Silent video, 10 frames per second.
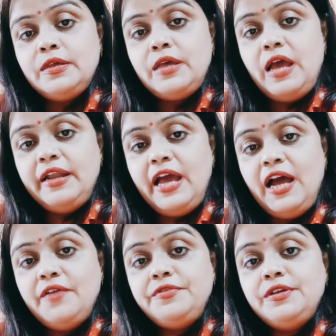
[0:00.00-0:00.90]
and
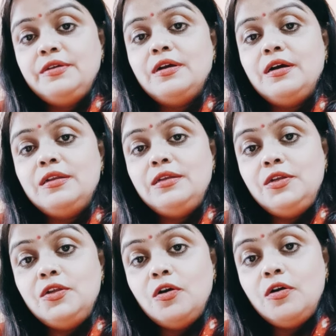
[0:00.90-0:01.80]
having a
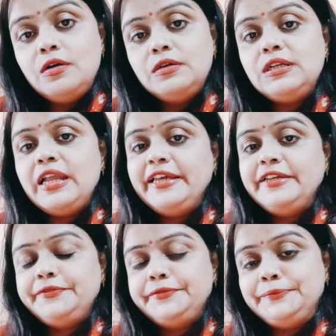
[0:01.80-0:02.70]
long life.